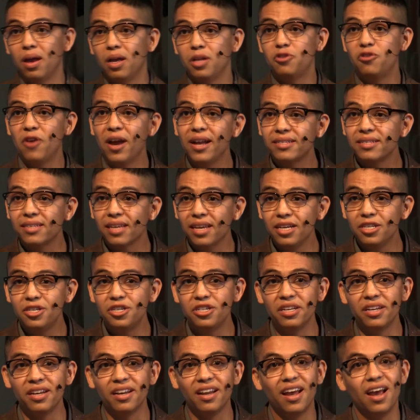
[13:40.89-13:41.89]

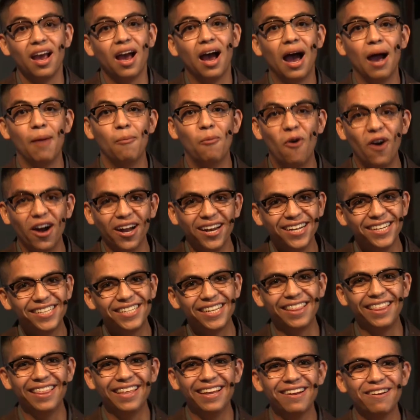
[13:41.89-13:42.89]
translation, I'm wanting
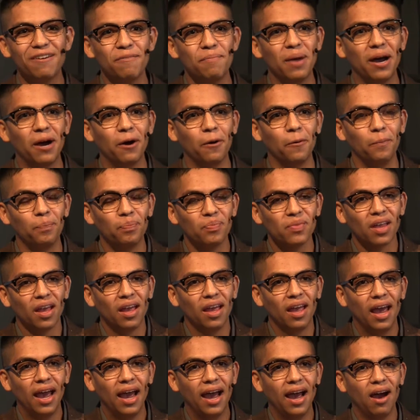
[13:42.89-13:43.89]
to think about
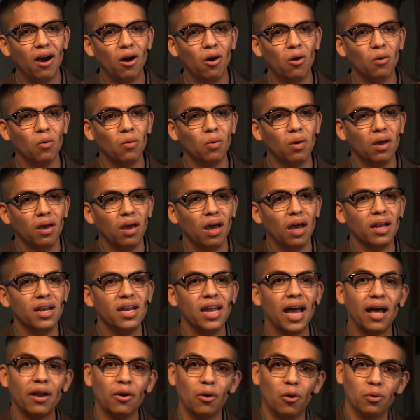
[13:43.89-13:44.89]
how
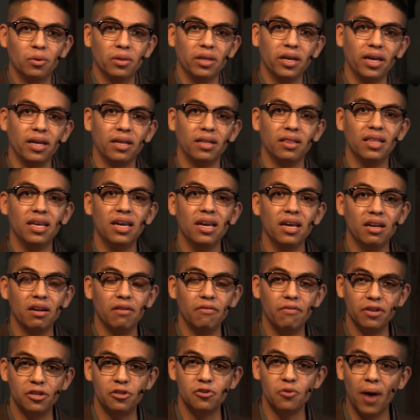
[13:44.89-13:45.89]
not only the
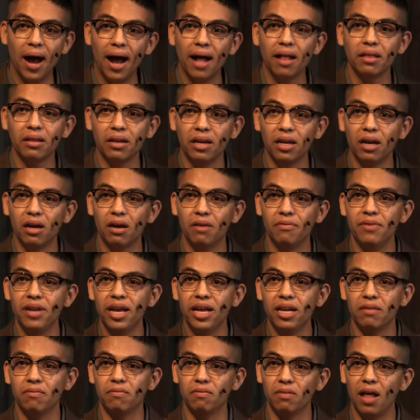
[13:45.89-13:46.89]
individuality of
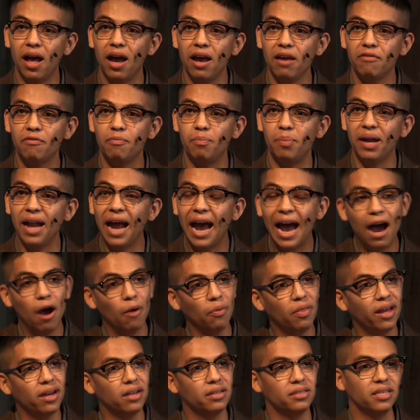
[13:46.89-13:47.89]
native life, but how
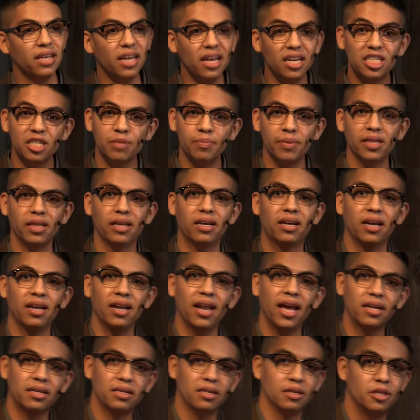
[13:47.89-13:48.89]
that is intimately
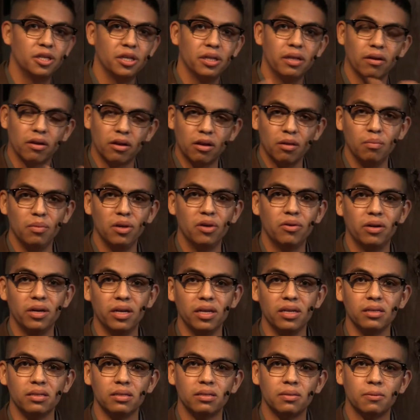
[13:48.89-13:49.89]
connected to their
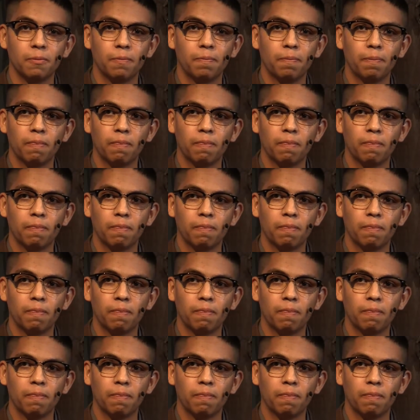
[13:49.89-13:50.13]
communities.